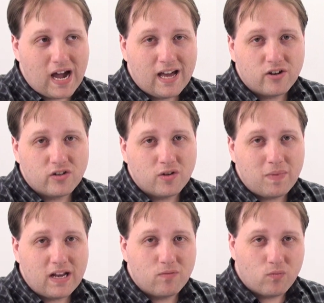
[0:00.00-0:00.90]
our add-on
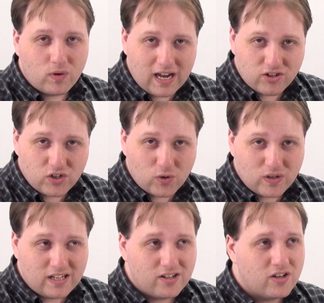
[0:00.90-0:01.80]
domain. We actually
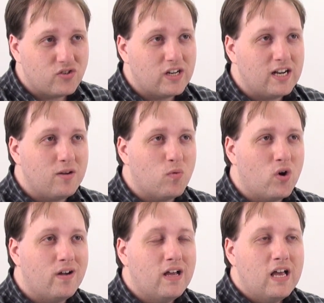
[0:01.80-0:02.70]
don't need to touch it
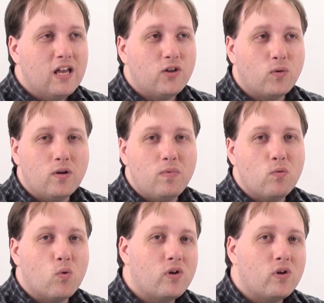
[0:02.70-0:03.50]
anymore. So we're going to be